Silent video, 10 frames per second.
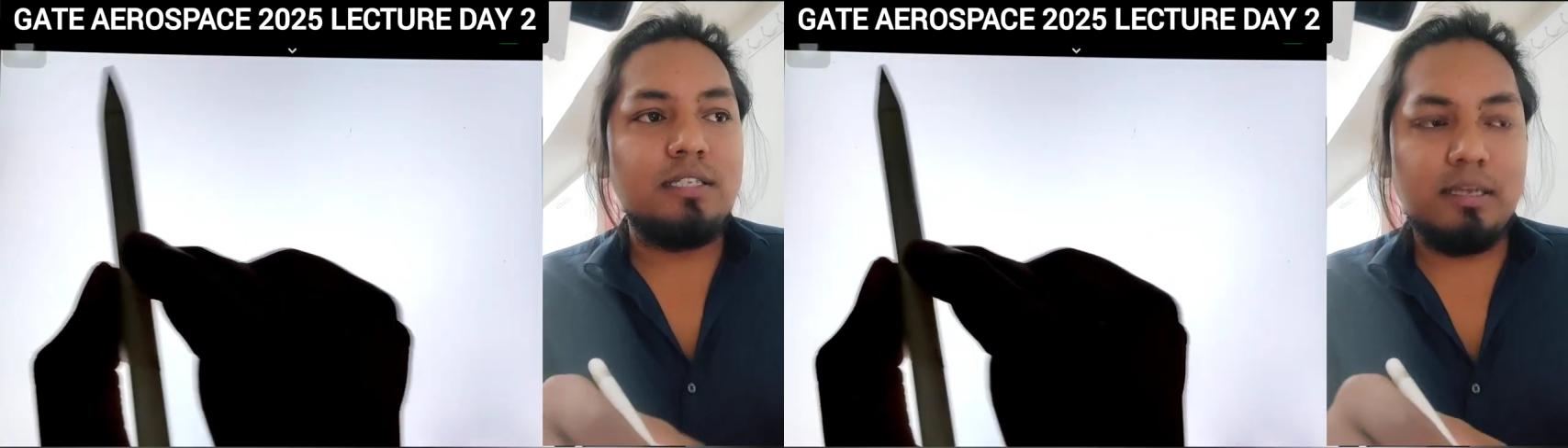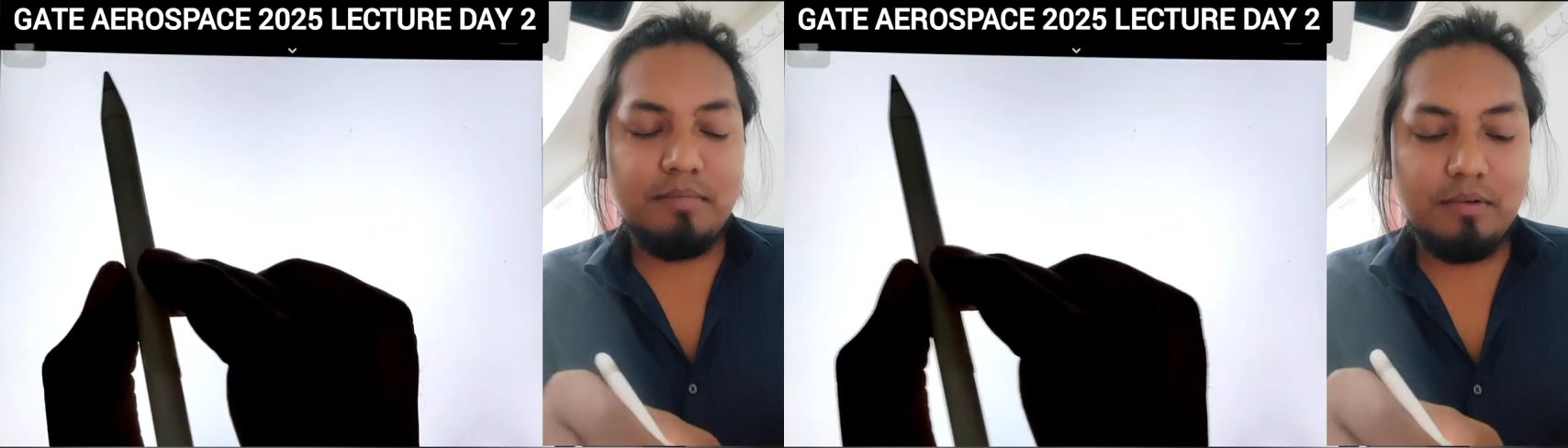
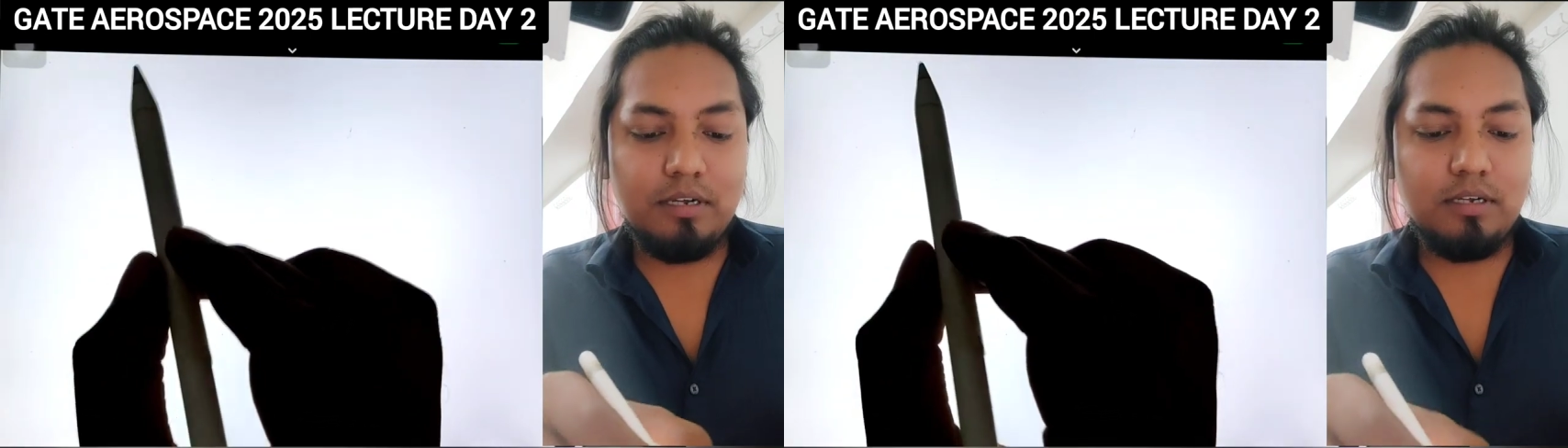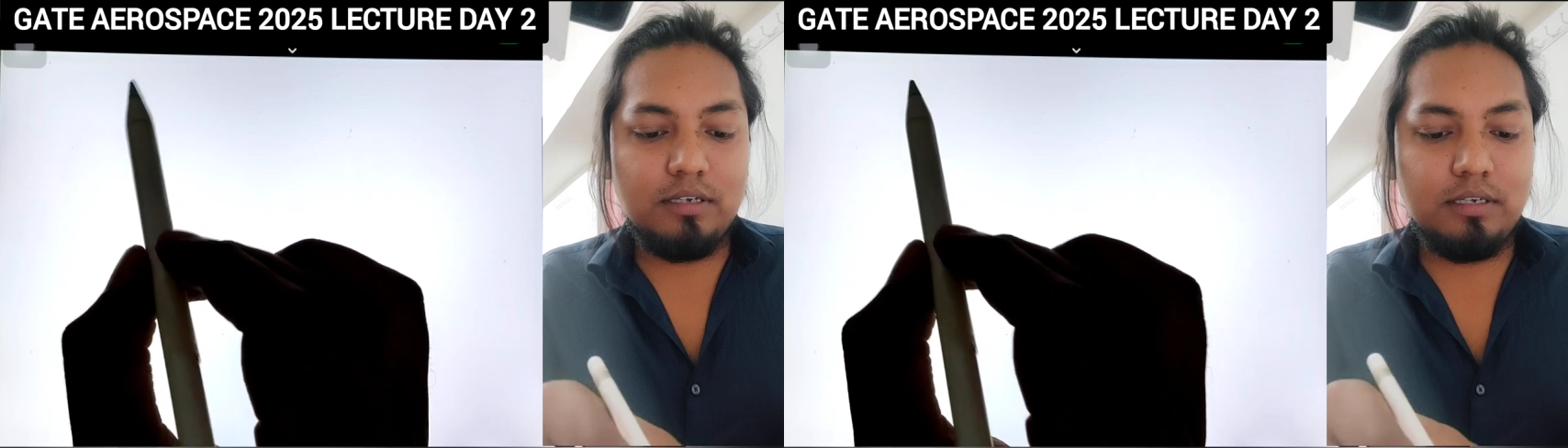
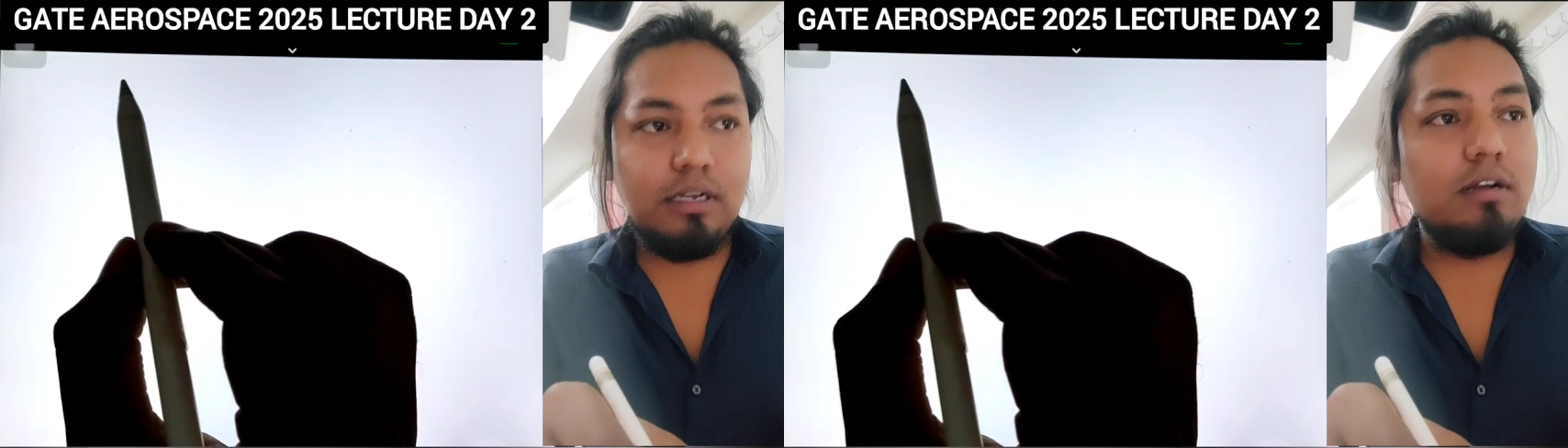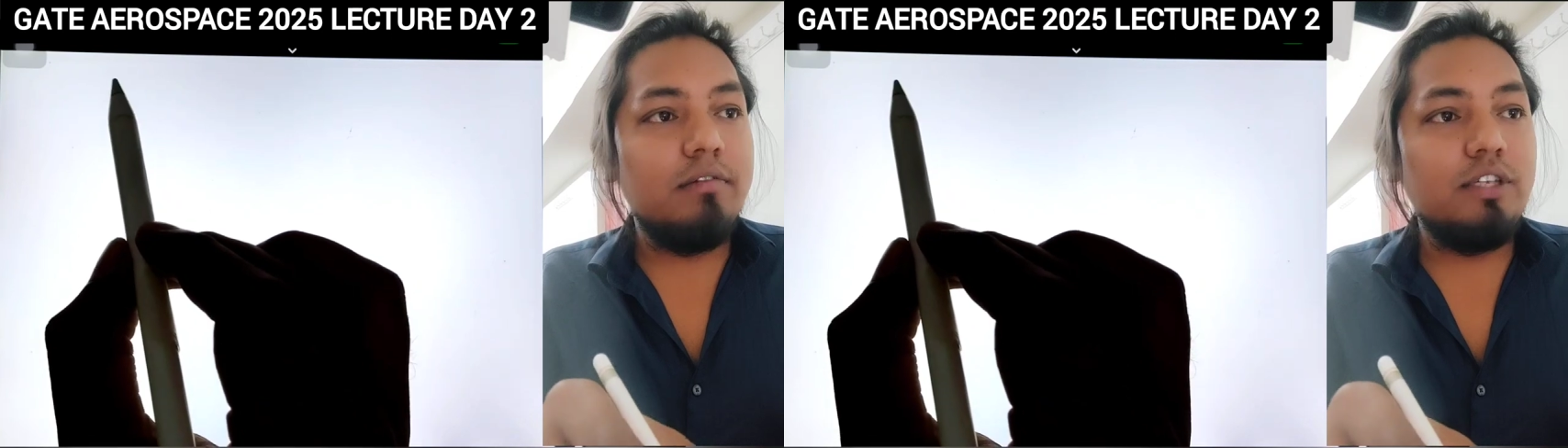
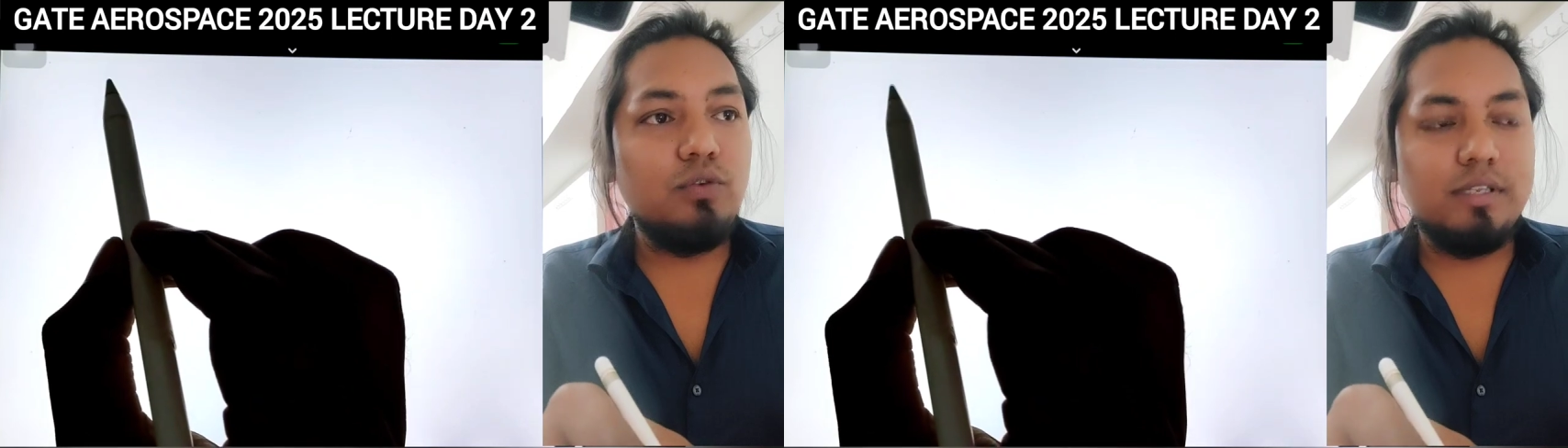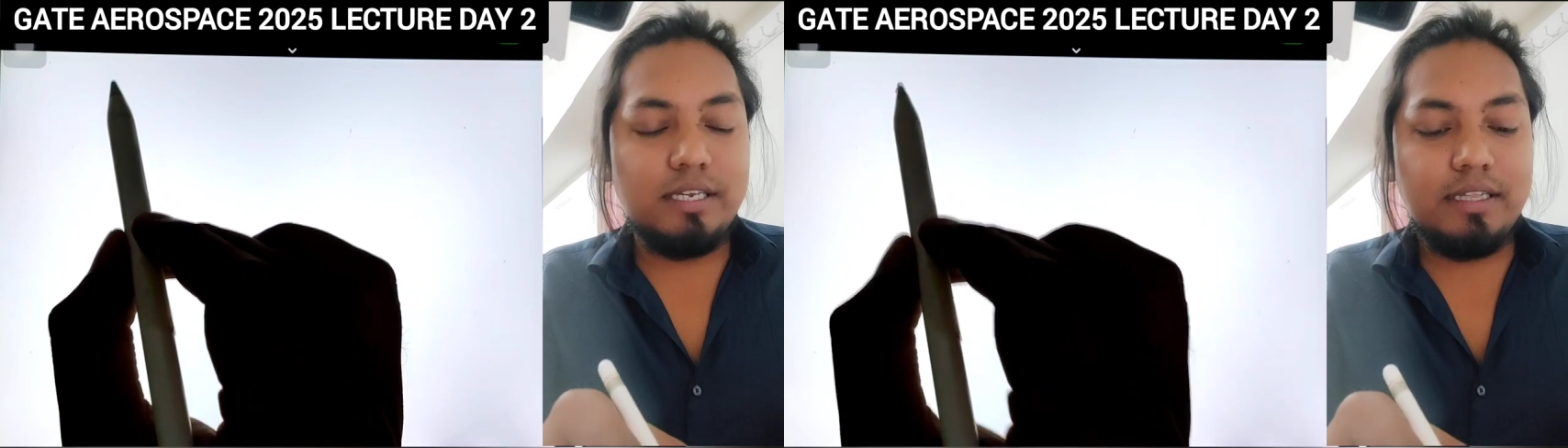
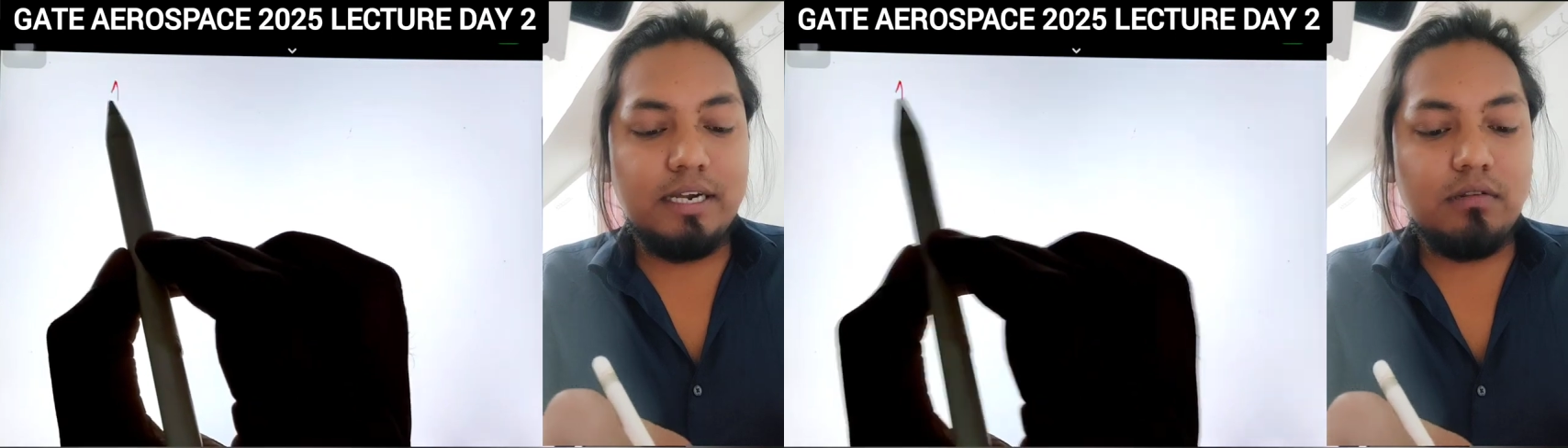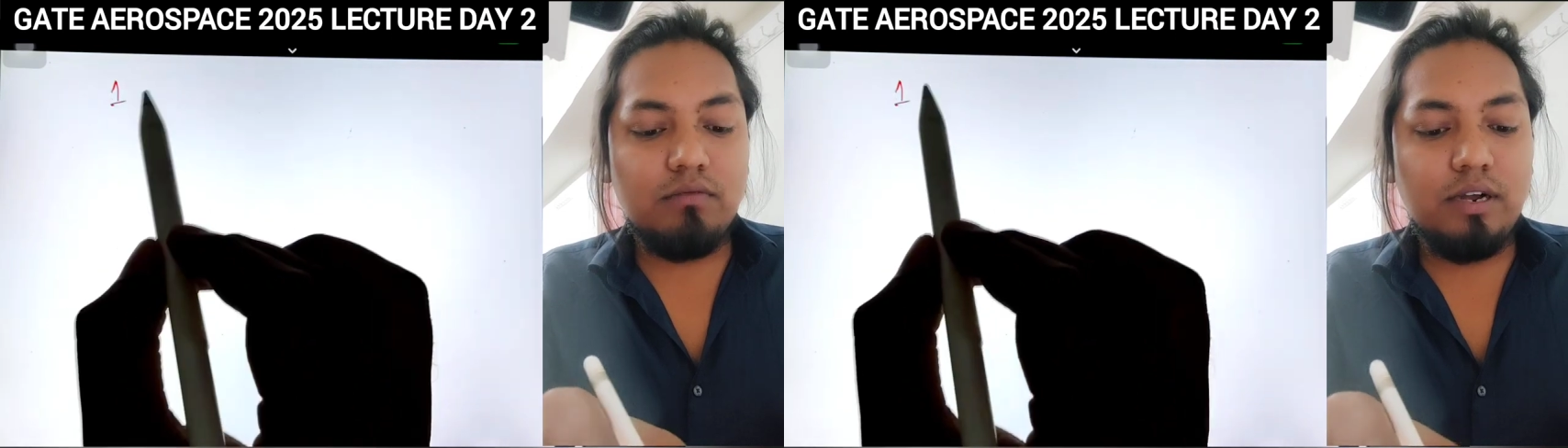say
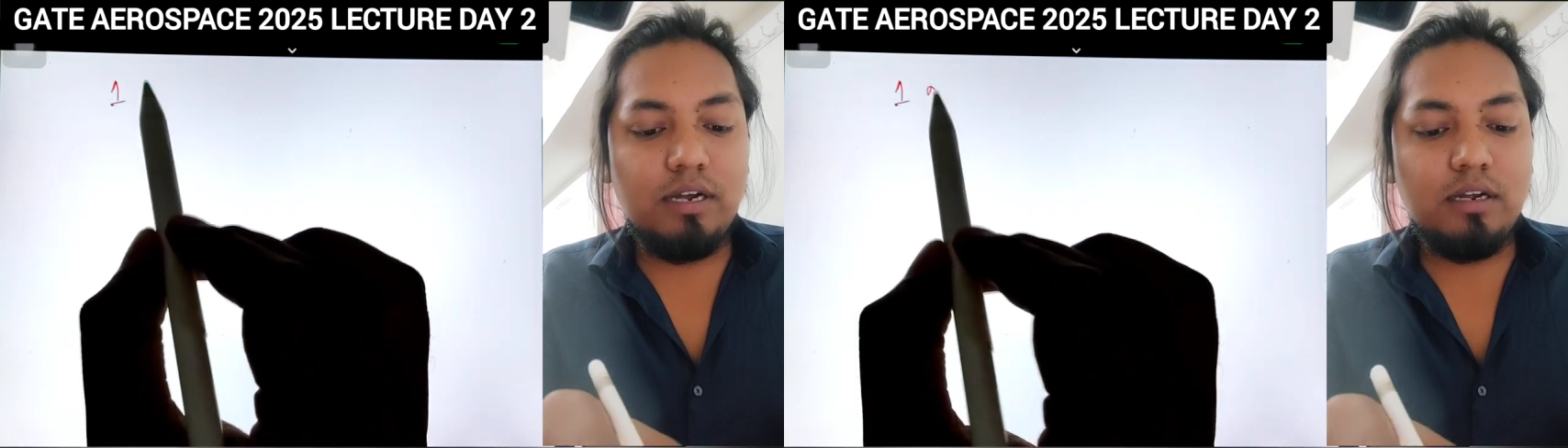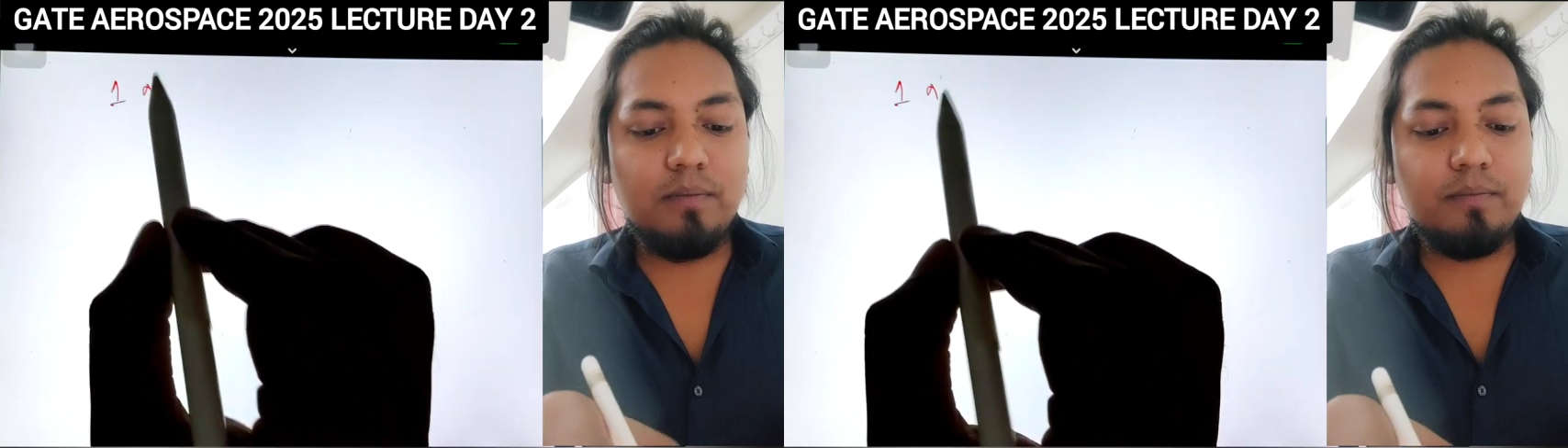that
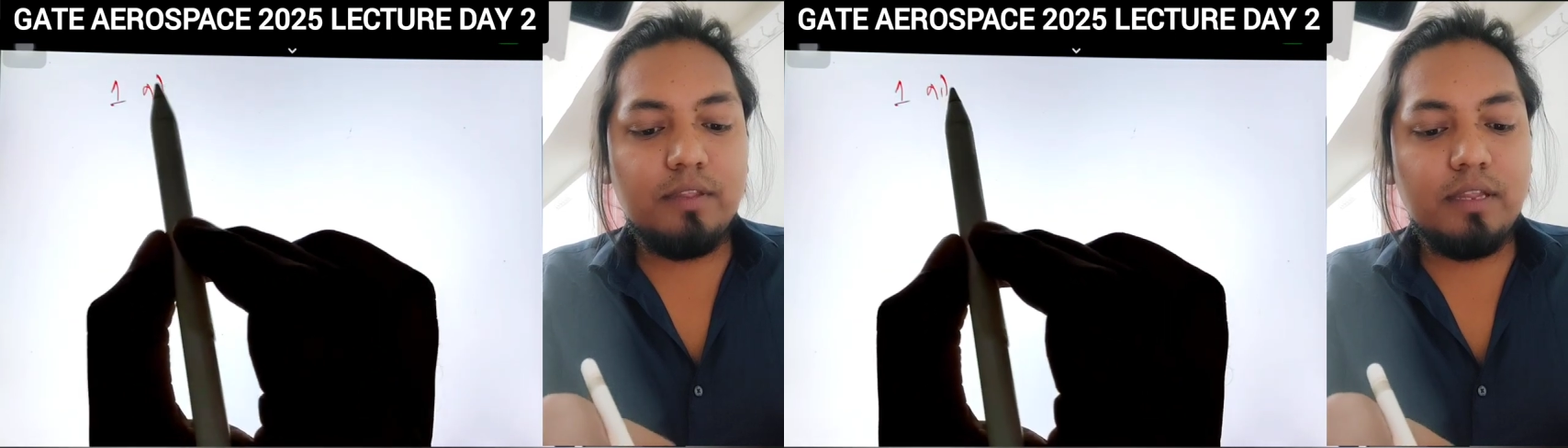one